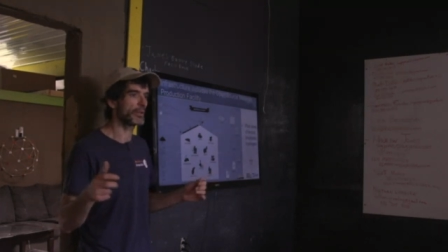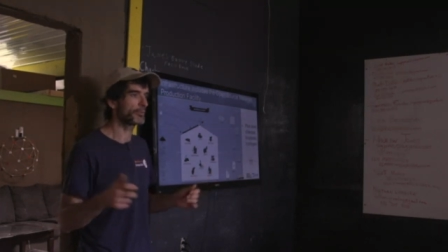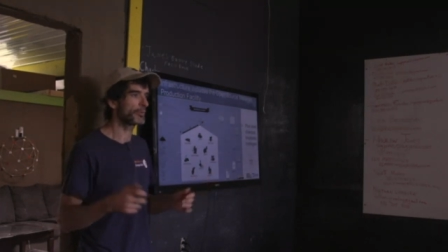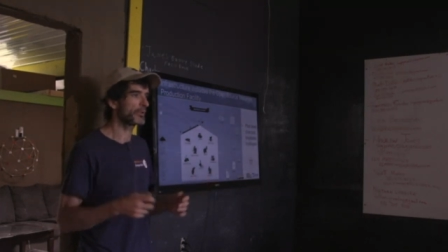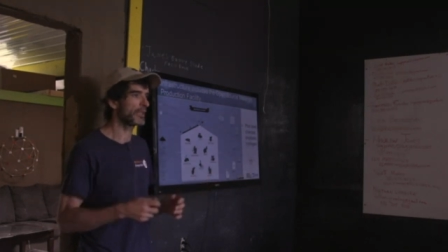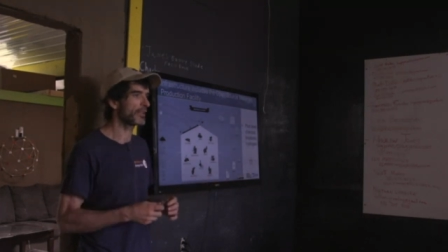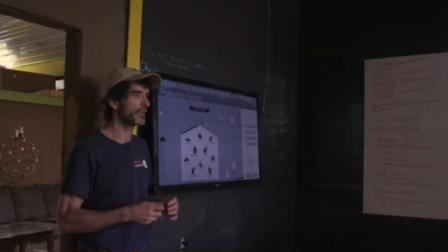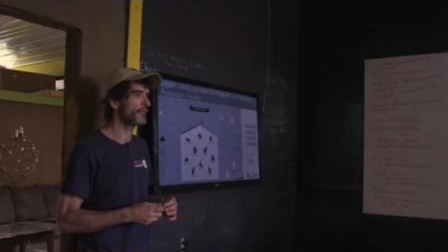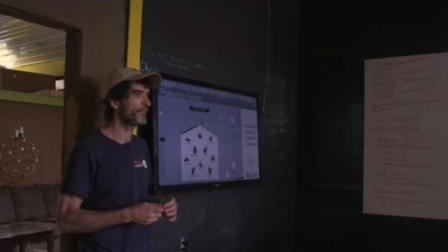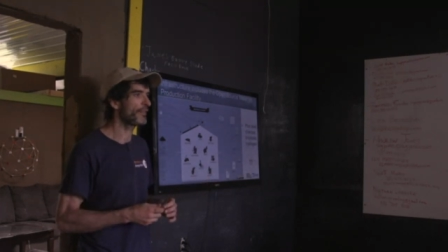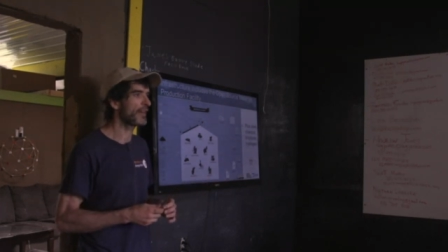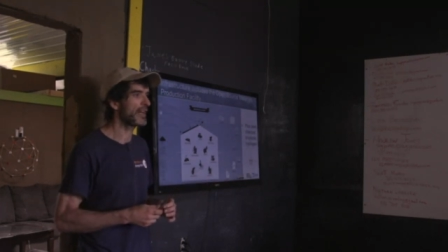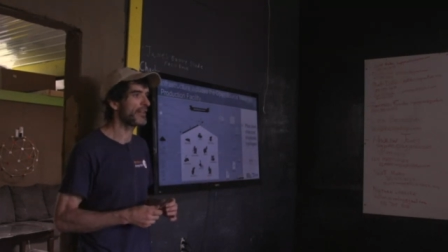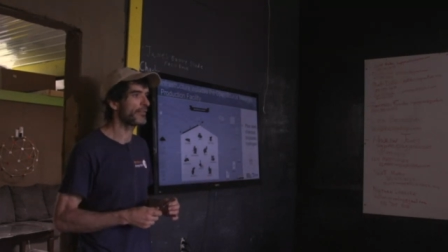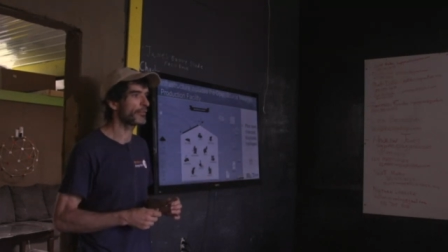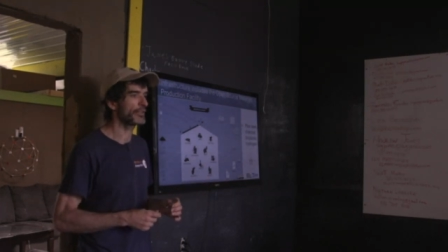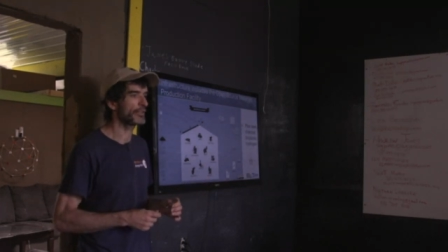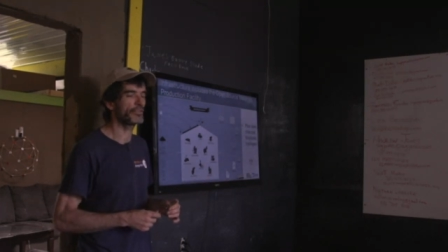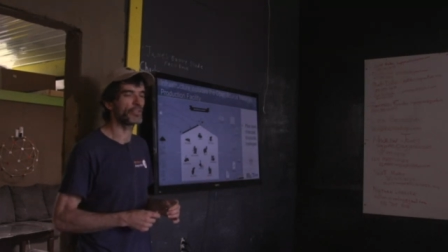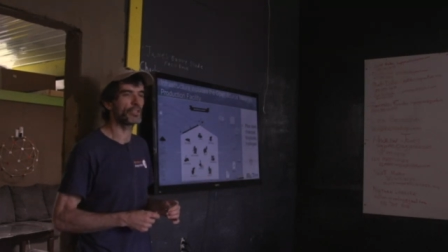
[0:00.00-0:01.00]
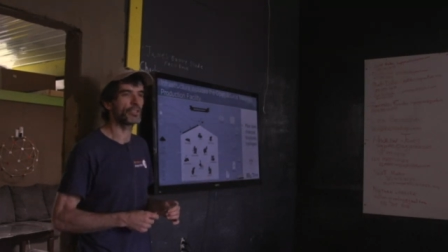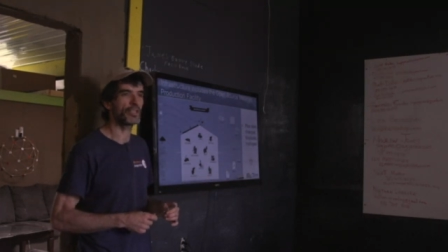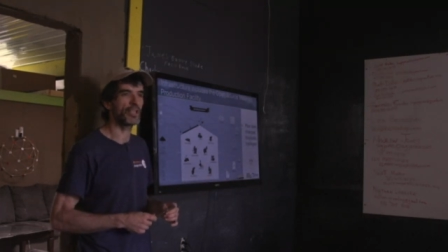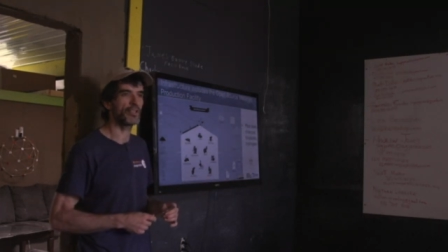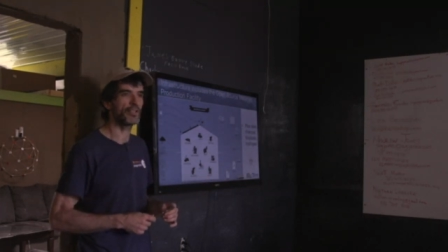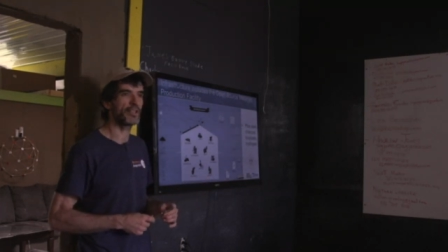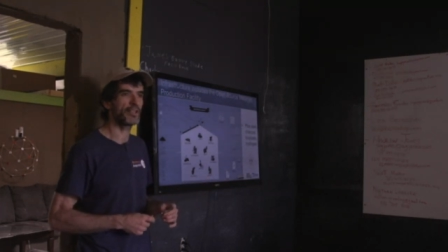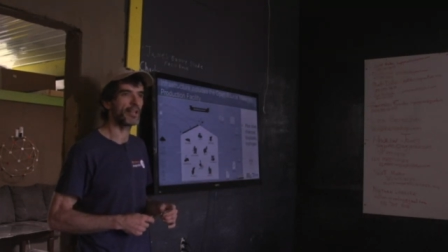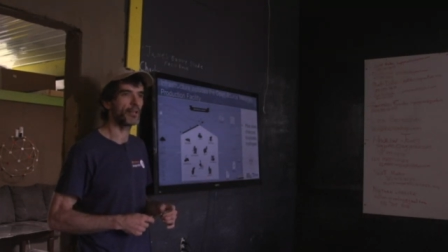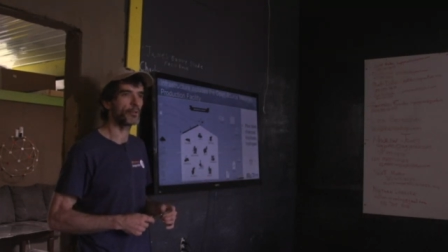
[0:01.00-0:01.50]
up to like 5 or even
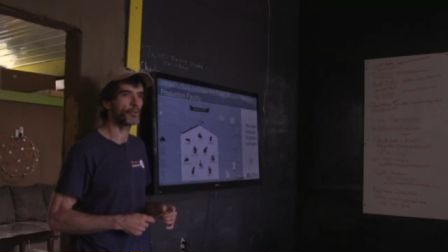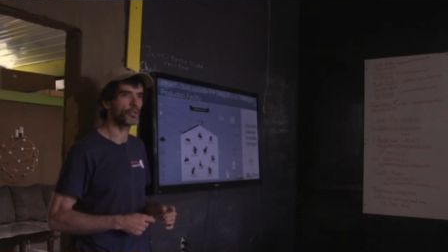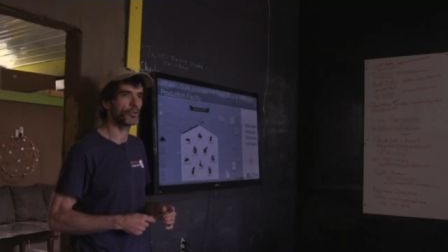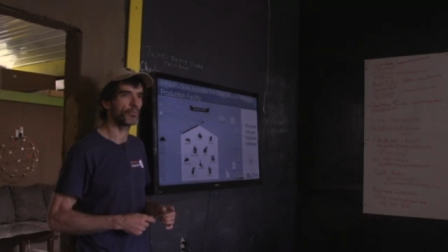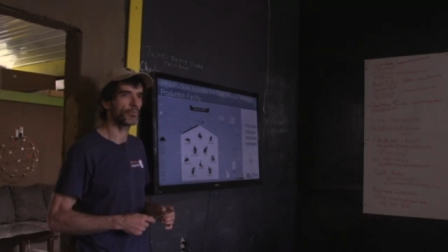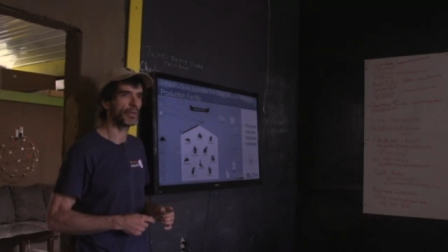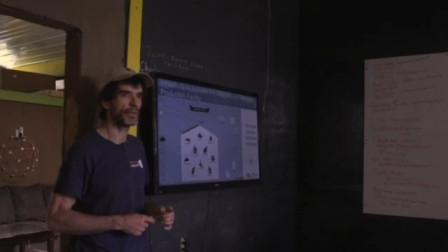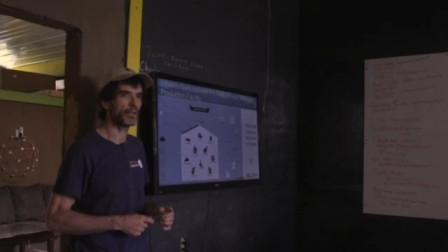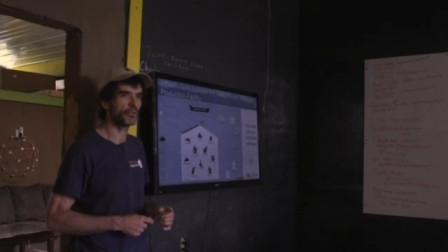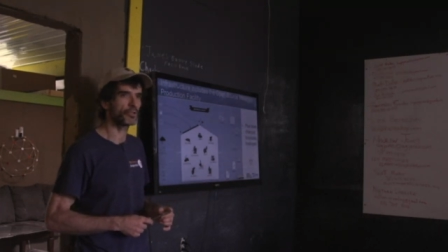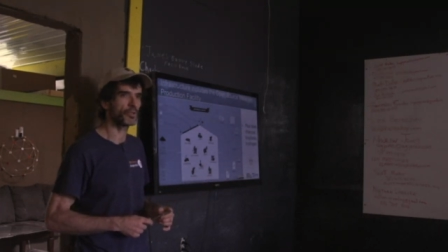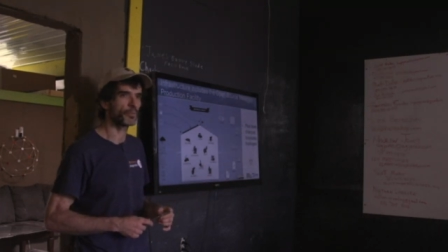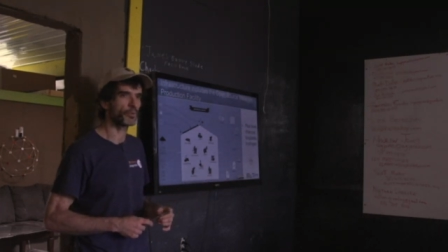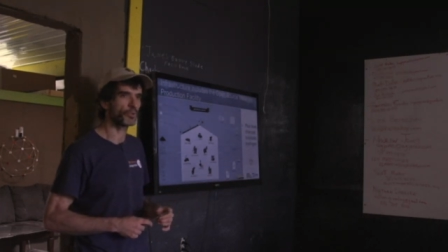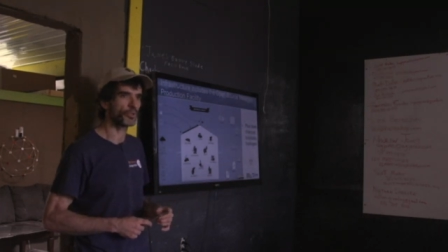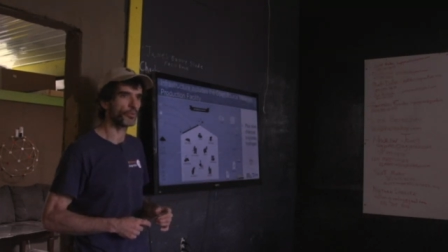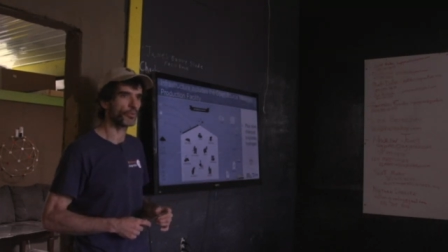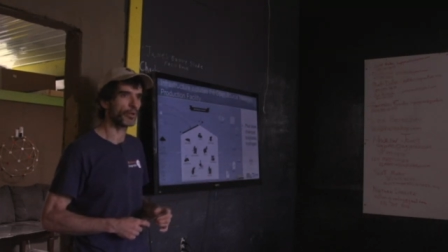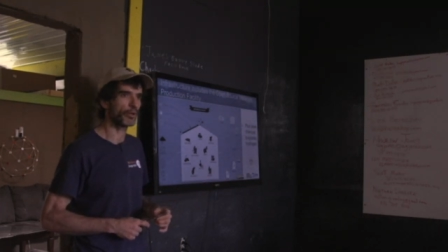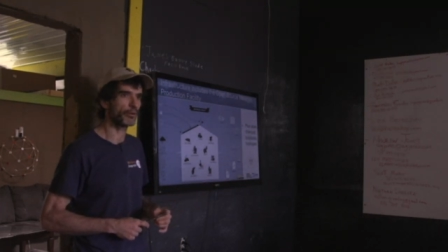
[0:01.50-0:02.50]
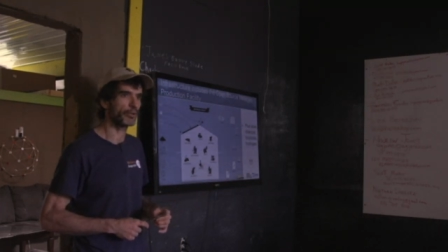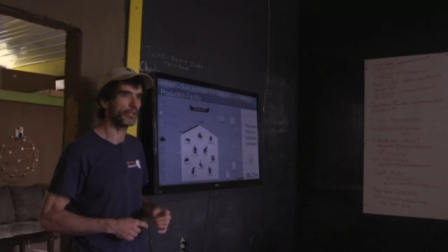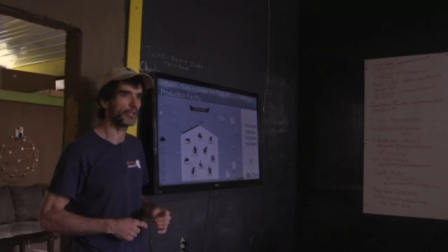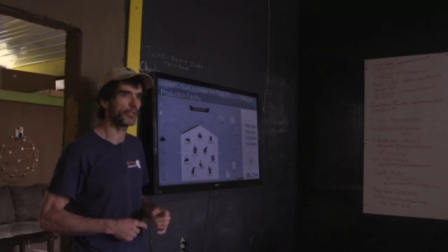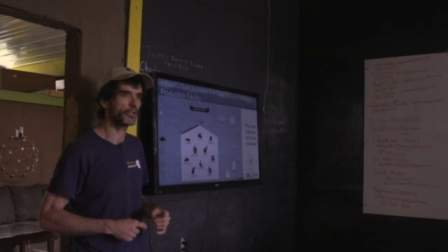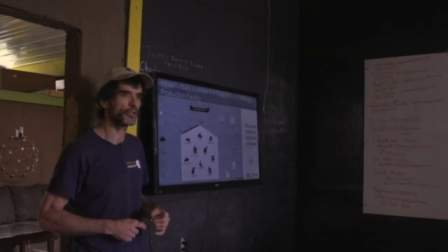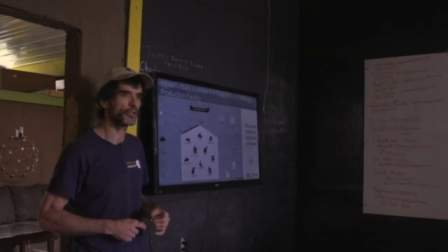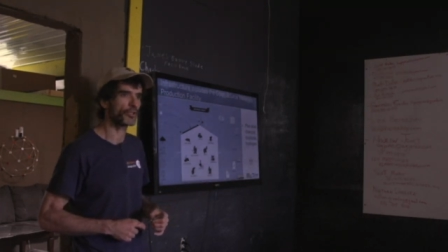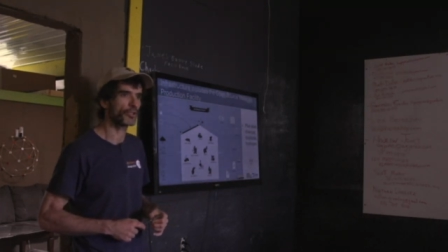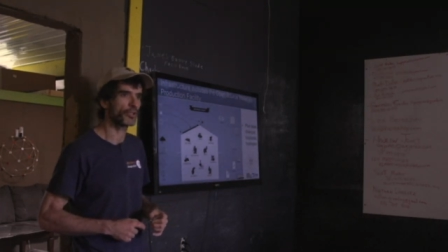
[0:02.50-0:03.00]
10,000 pounds per square
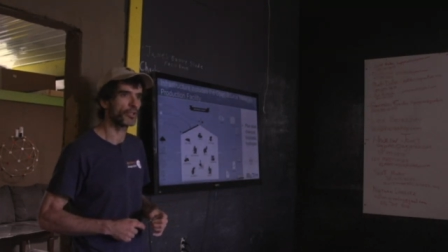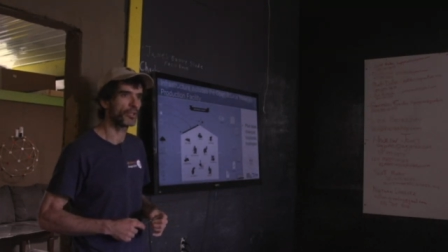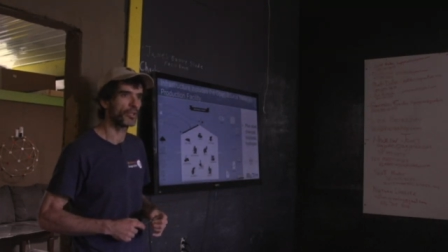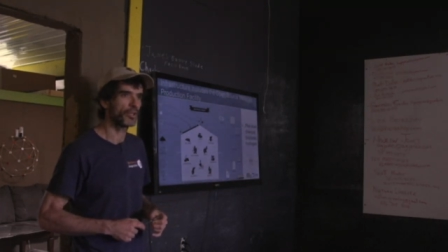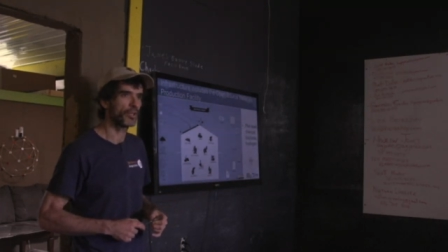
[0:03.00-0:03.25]
inch,